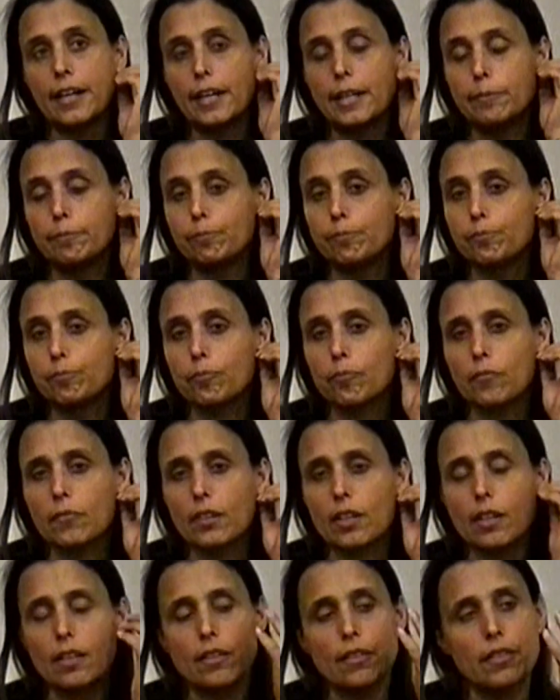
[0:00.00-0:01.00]
Um,
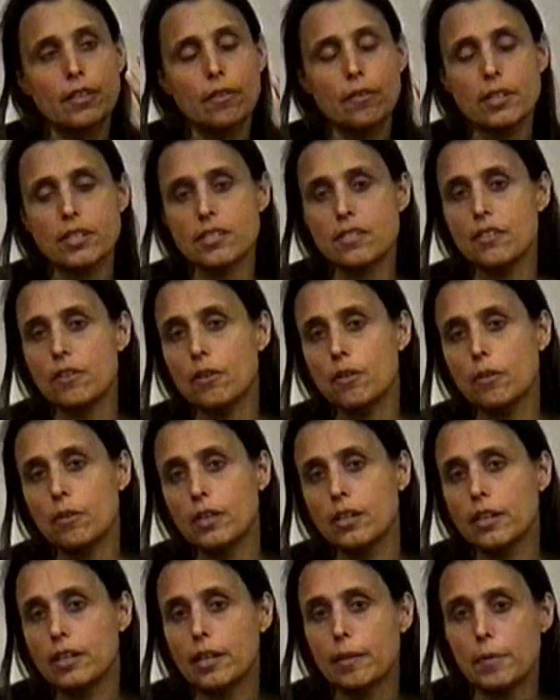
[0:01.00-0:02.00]
there is
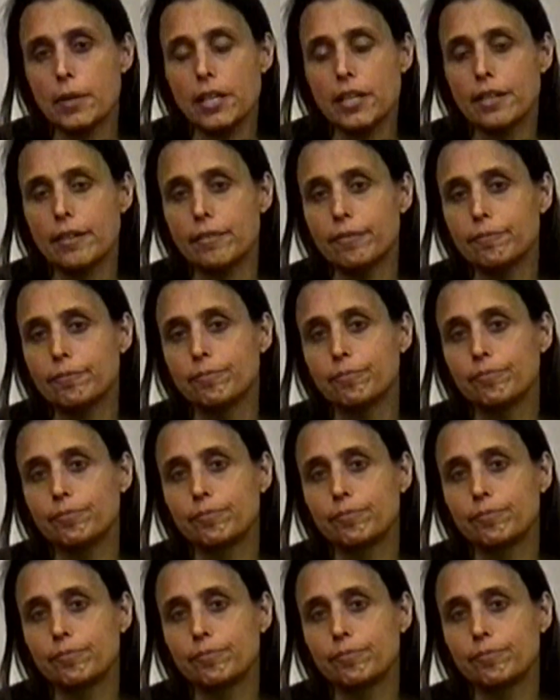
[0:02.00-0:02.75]
no, I mean,